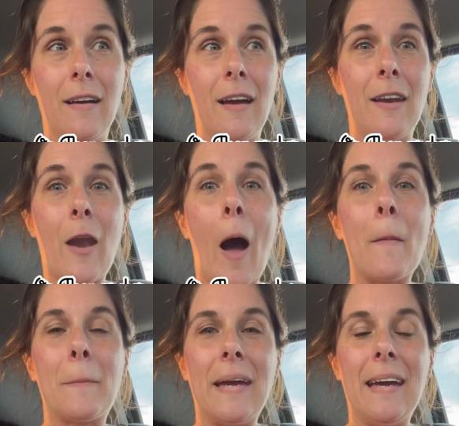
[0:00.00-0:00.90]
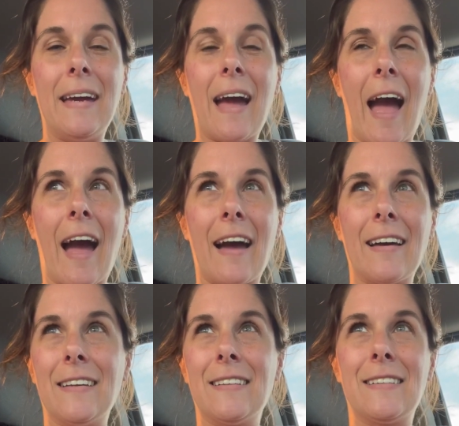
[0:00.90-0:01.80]
not be
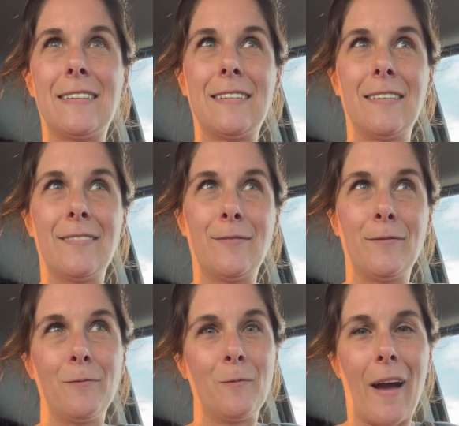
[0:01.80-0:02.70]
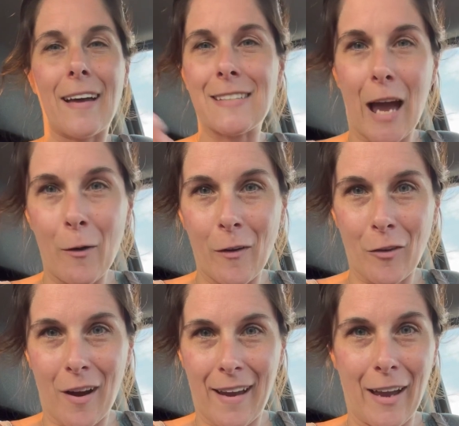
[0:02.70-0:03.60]
as
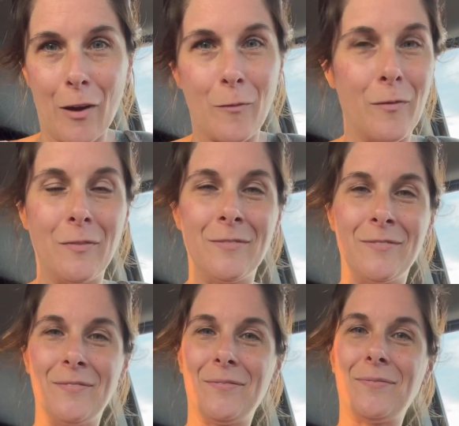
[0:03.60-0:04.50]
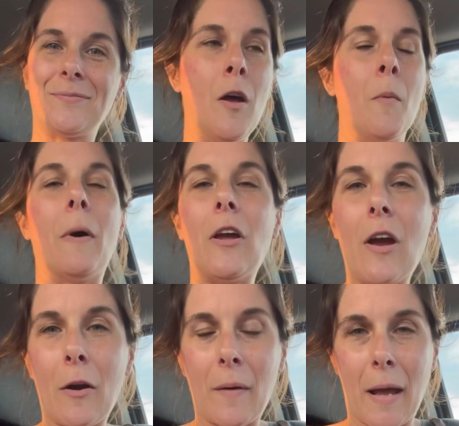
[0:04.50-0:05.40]
however I am. But you
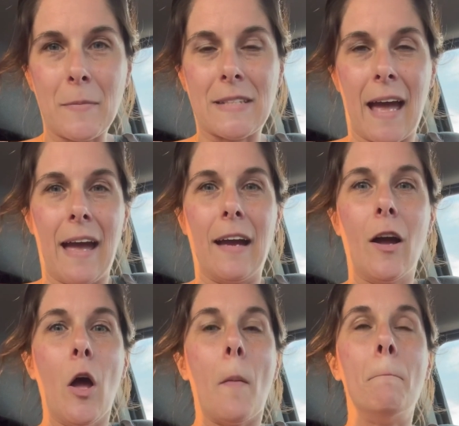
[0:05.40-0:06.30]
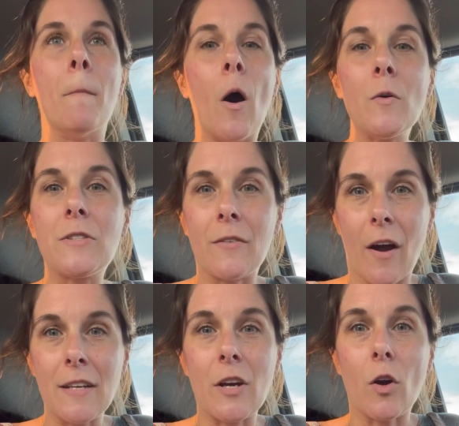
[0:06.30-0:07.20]
hear what I'm saying. Most of
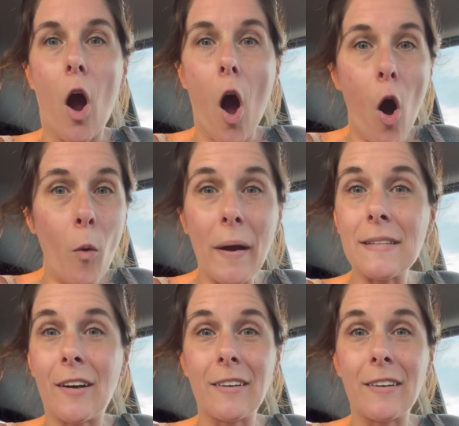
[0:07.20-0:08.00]
us are always on